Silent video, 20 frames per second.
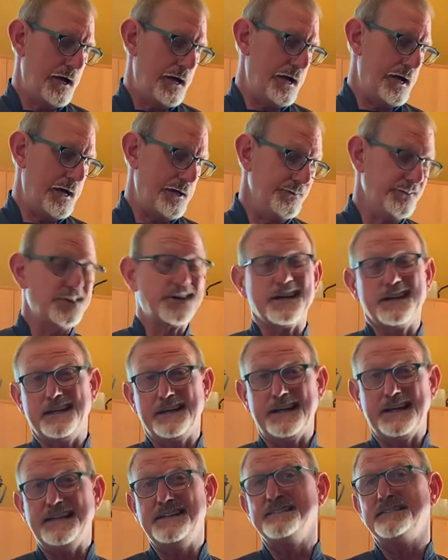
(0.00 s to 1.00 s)
uh, you can
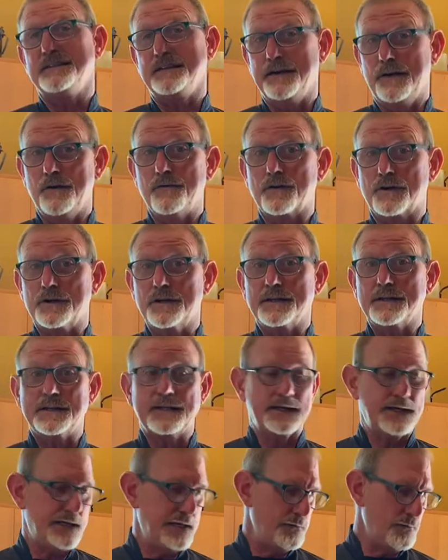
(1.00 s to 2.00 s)
easily overcook
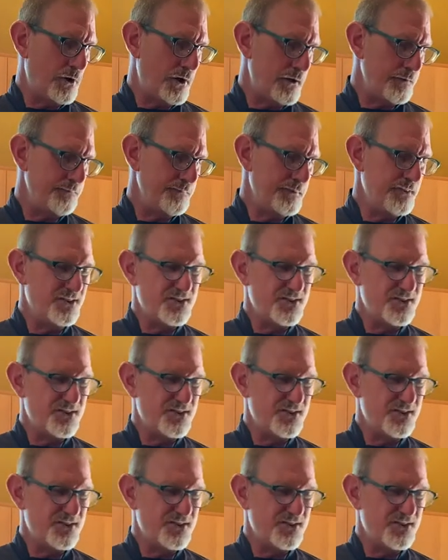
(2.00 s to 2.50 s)
the quinoa.